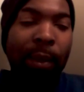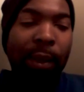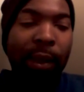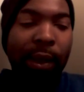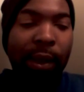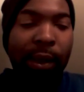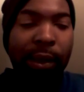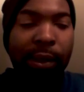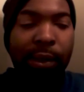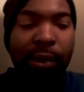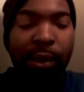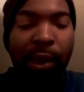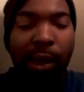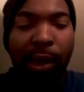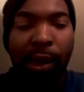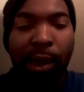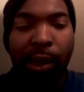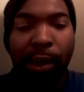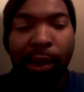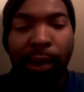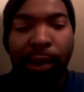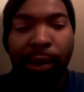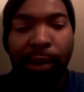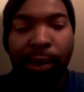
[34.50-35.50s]
and
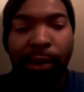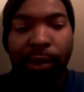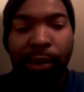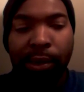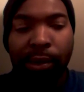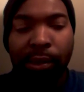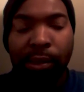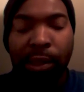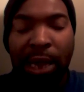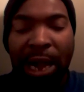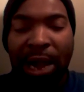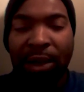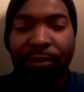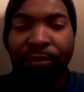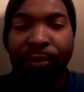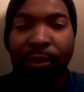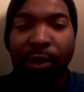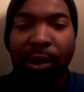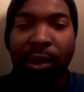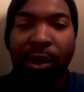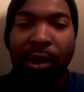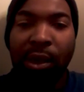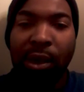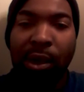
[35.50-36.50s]

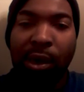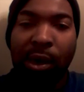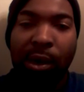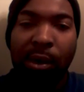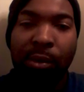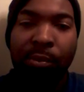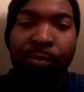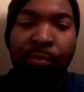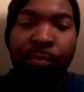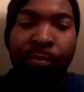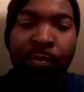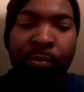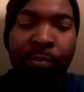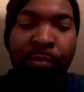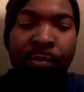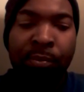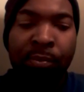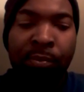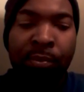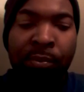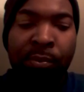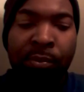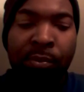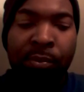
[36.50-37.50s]
definitely
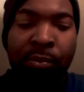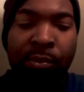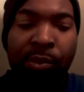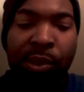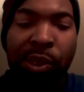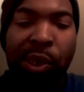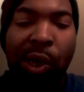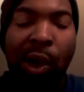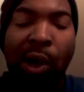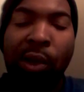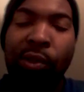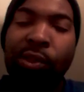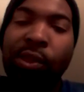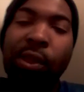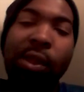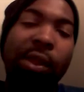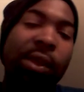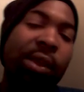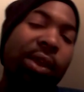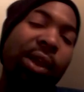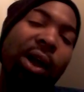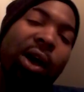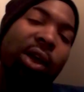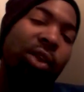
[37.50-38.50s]
y'all
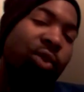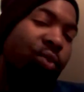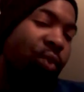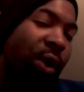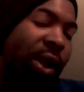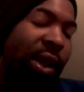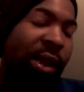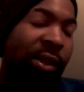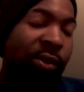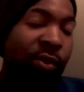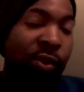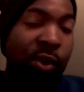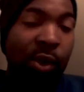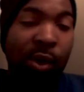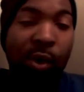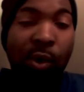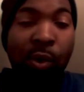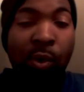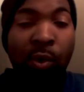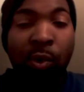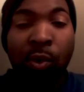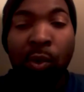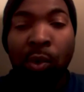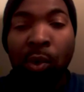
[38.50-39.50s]
still in y'all's race.
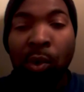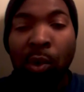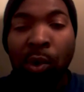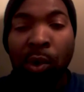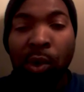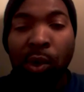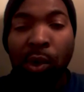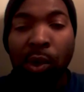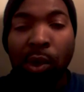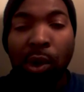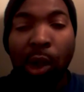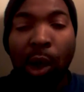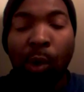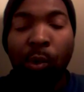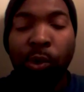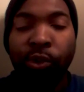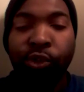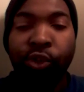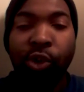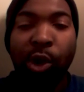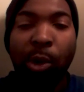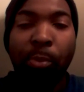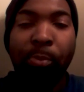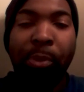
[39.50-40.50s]
So I
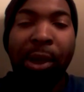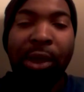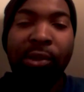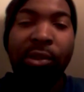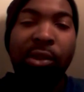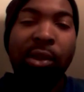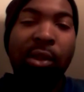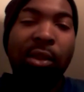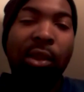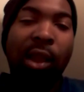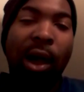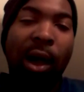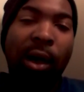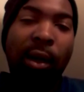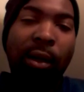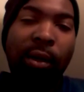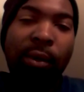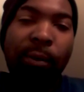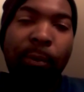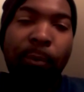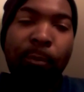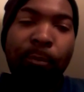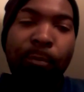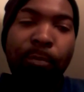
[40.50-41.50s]
wish y'all best of
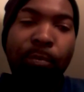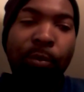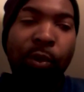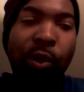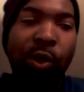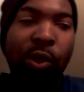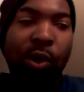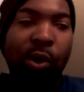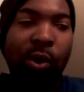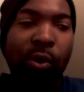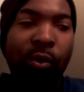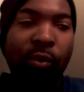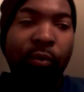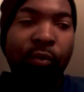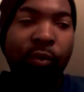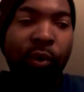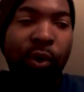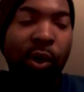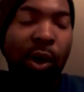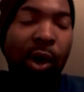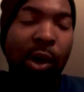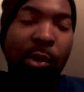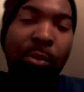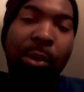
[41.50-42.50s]
luck.
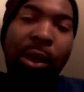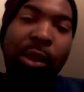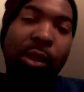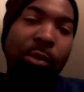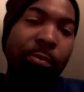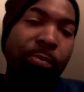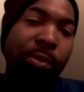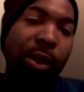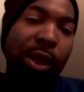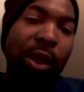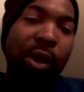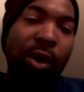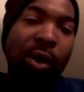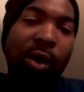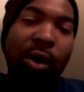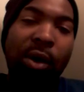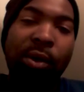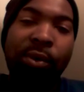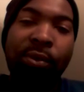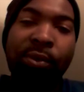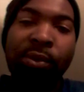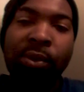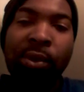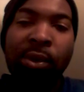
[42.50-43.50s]
For y'all to make the
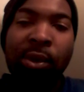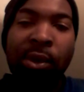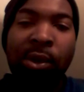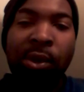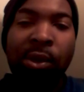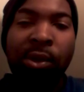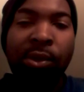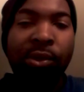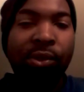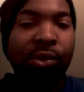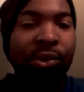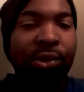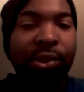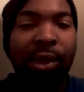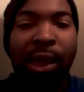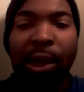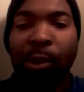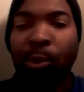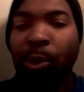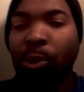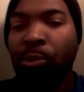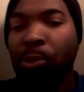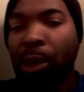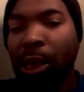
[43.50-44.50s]
playoffs, just
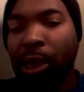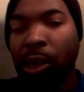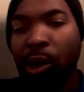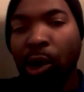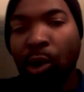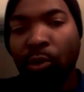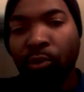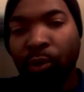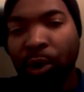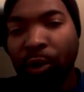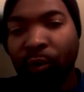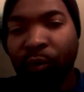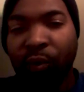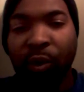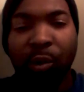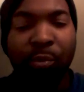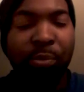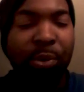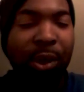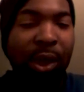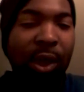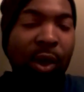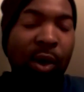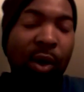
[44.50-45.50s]
like we making our run for
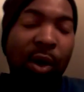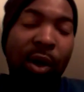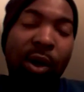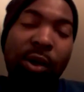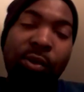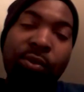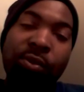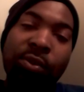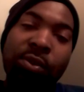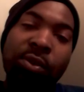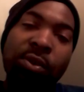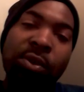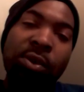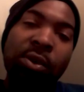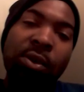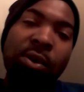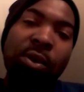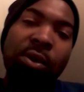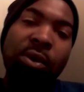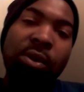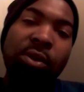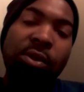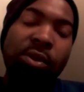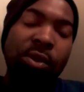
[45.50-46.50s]
the playoffs.
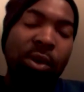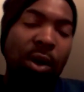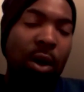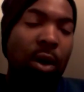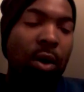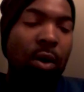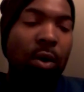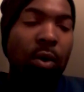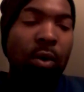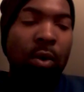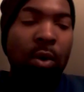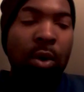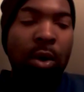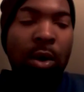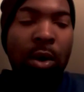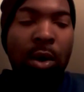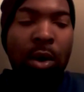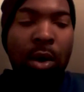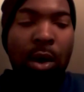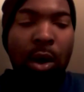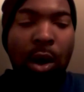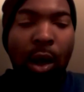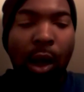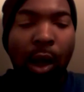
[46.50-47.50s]
So
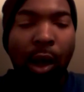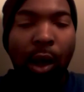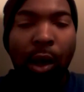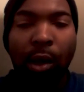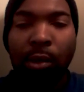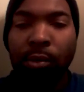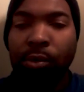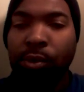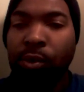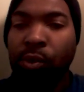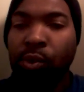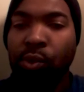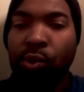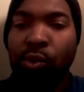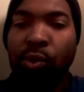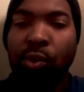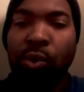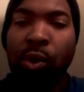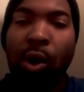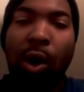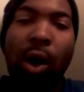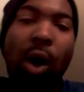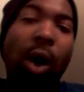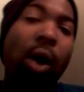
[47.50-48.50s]

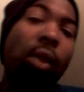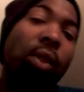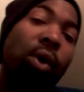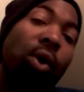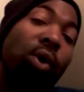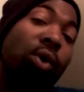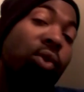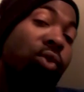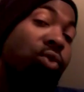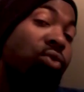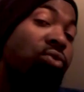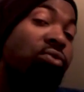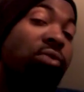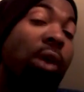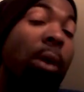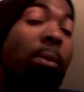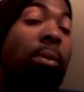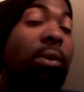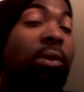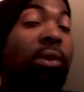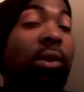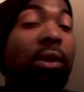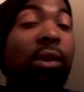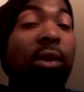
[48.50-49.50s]
to all those who
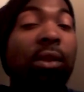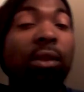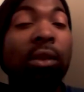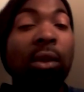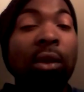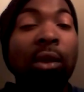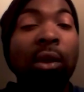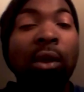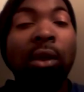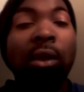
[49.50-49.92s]
represent